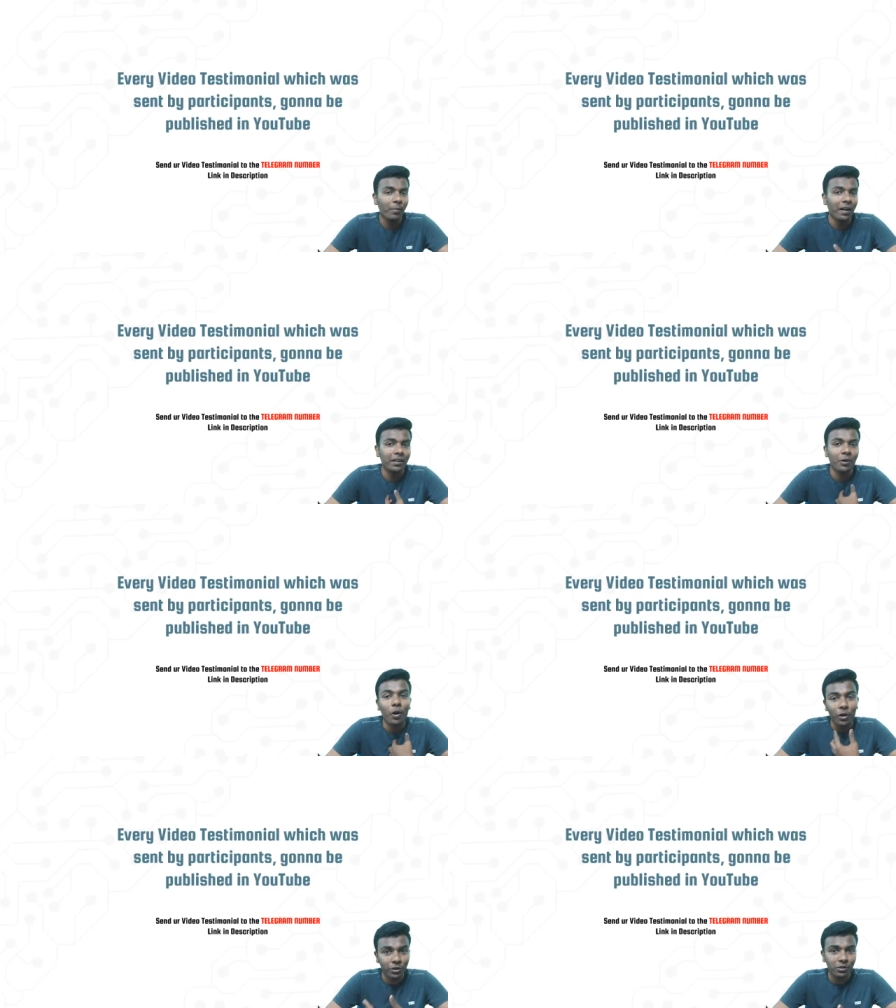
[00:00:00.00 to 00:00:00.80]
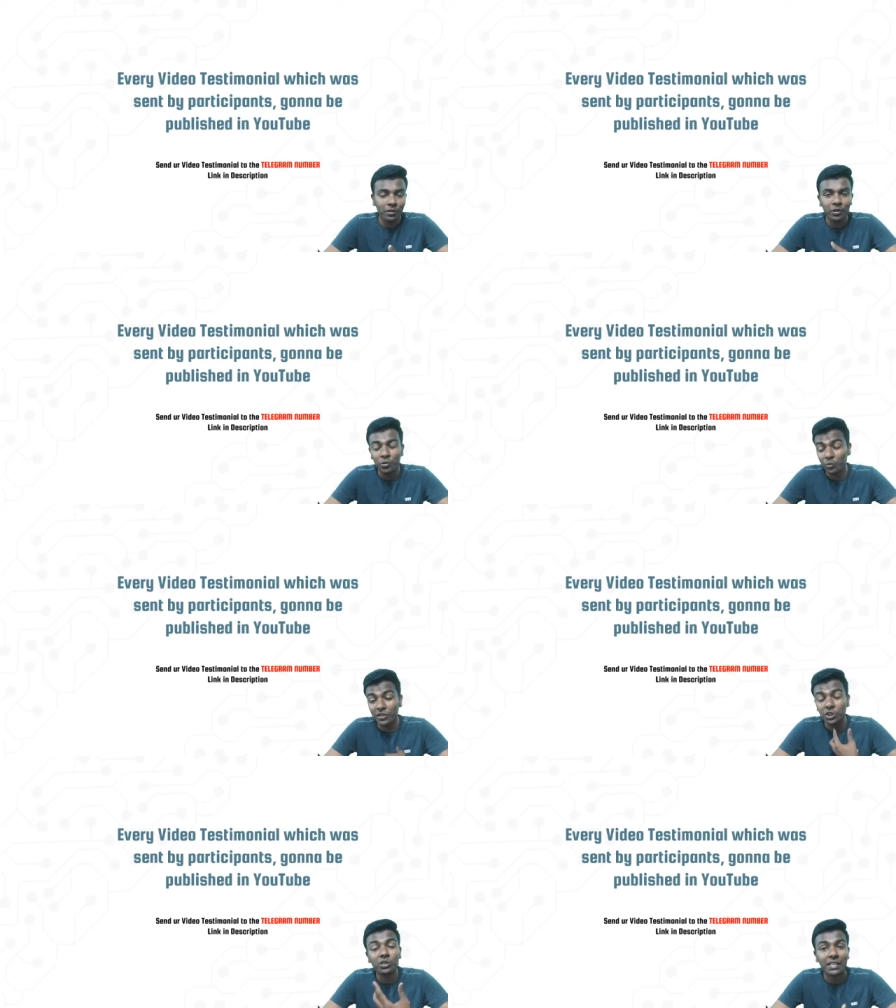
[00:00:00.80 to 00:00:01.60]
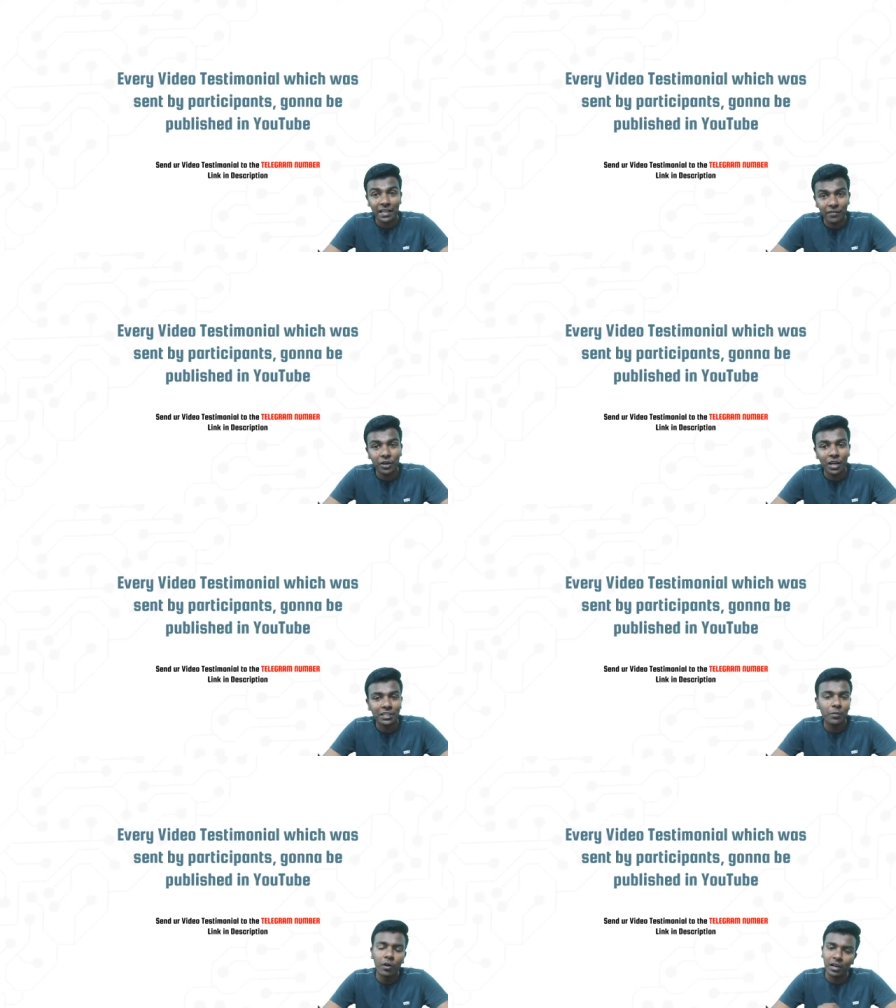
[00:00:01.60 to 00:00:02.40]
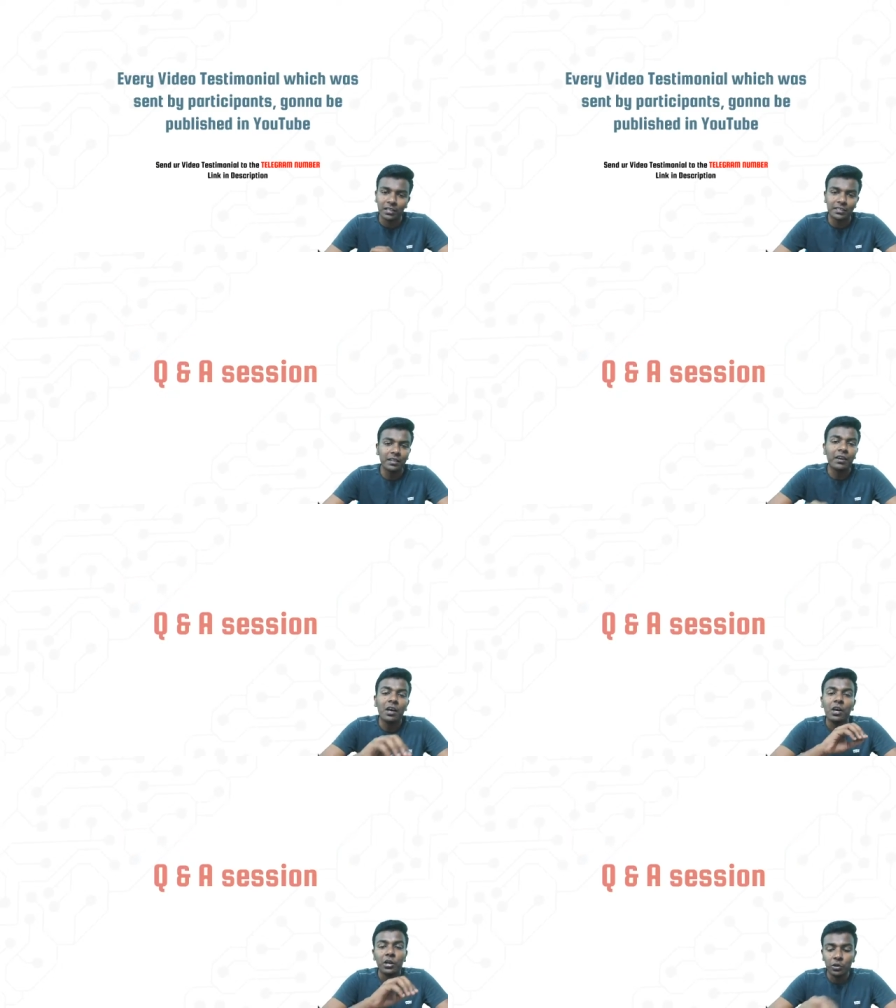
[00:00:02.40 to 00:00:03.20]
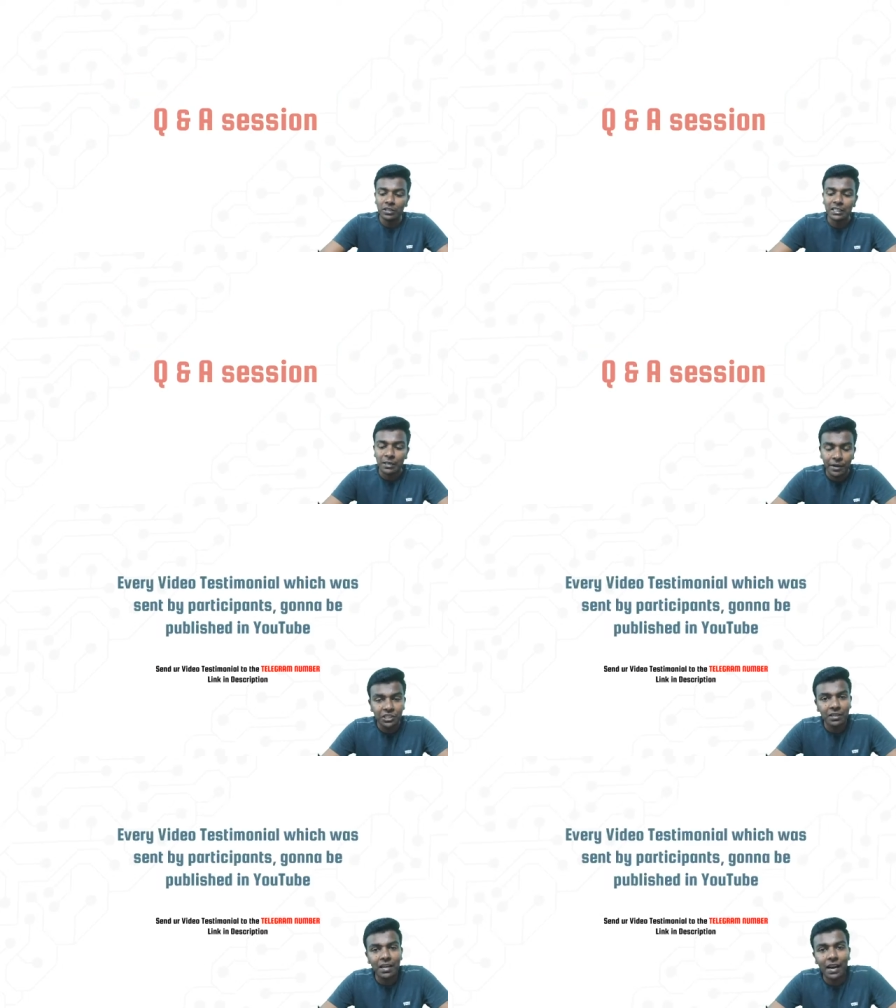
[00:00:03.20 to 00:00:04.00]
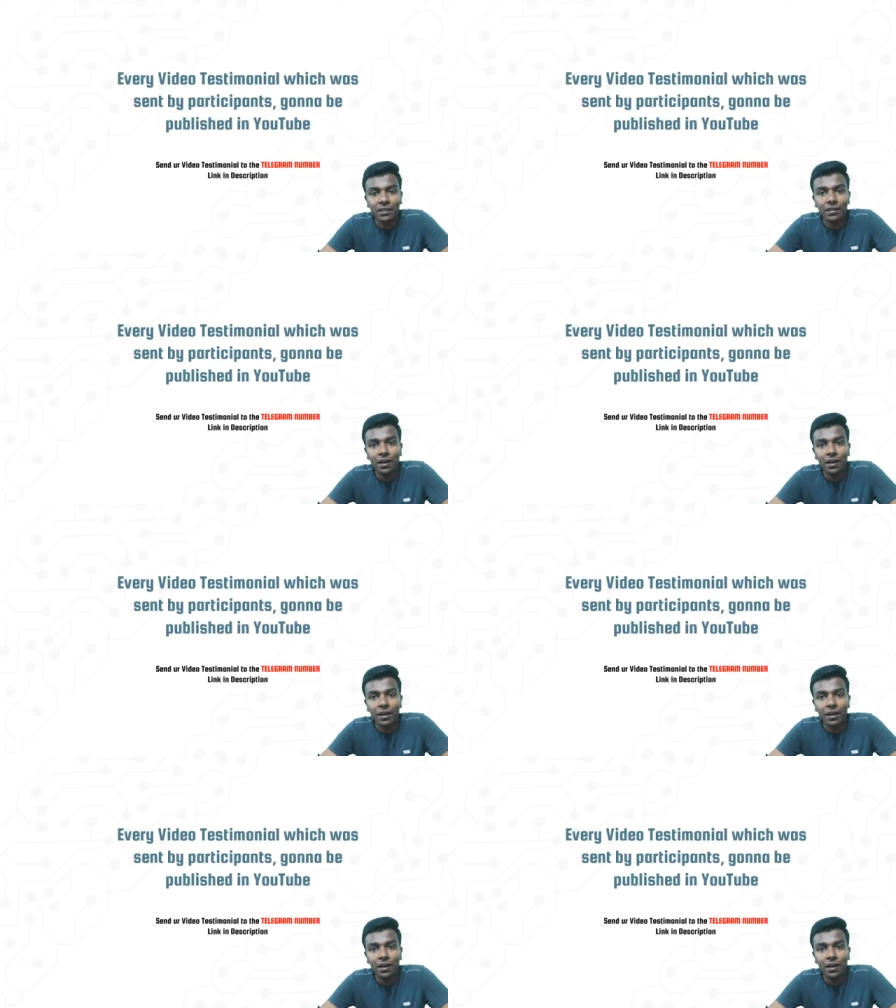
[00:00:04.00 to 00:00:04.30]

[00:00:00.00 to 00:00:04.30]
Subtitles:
but you wish to send the video testimonial itself, you just mention that